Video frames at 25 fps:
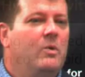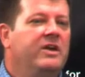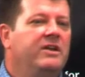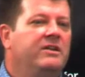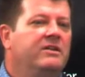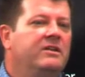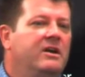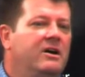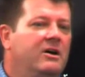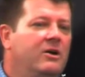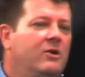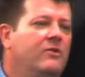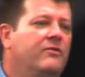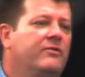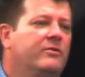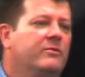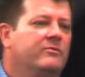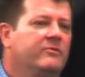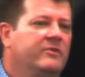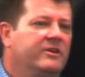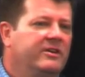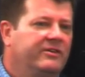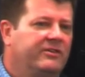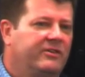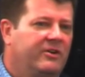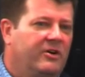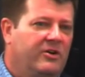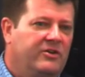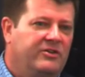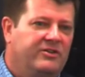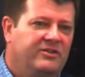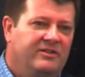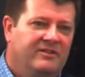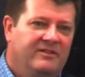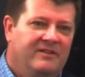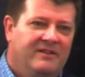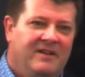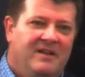We know from
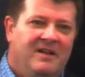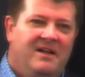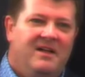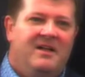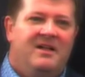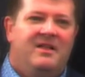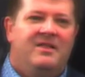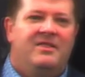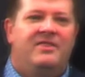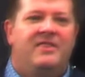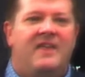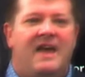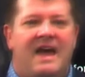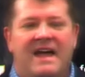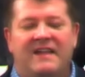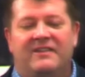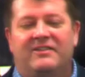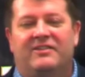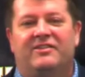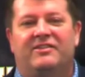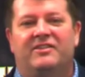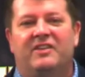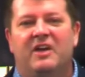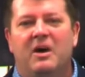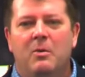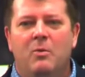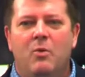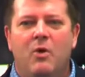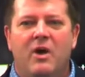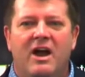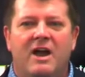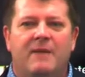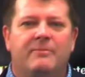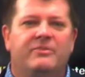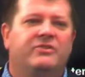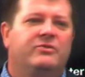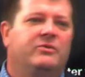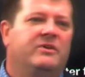research that
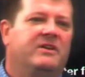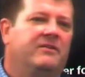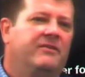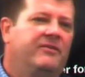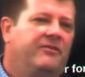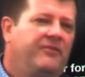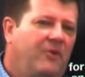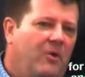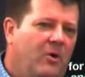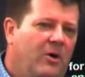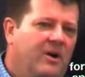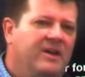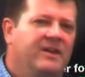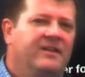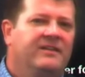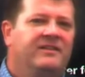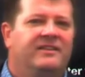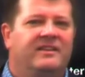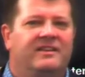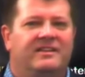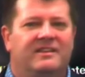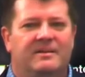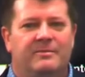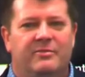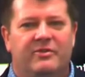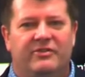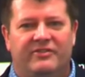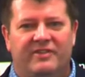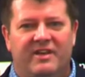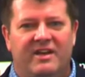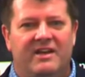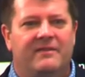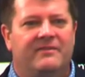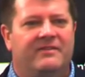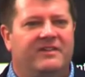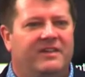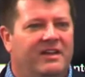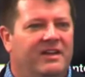somewhere between 40 and
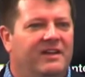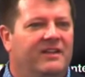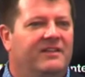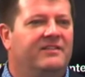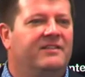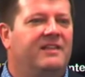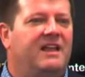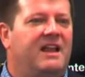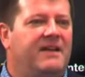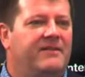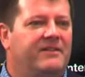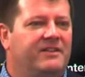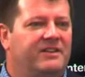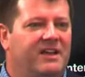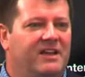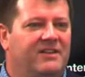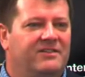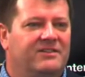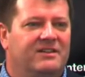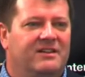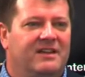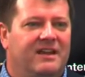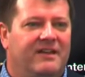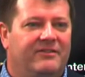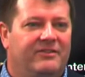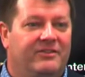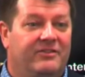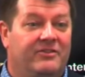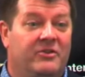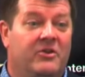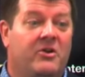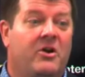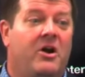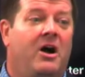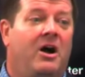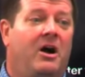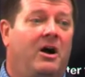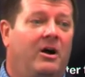60% of kids that have attention deficits
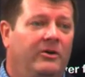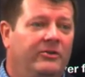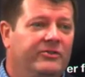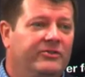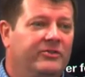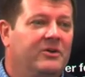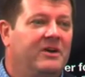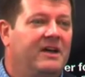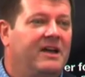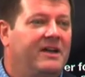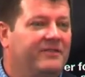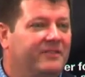also